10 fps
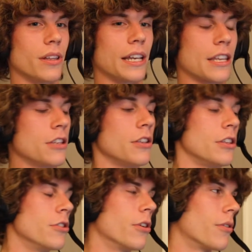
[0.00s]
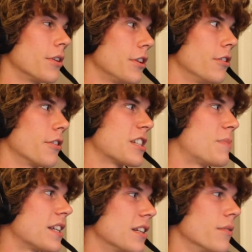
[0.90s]
Like you don't
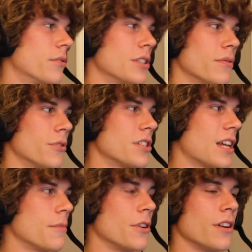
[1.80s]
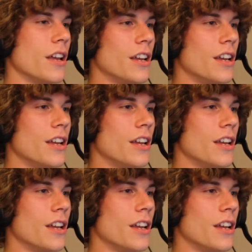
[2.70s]
expect it if it's the first time you're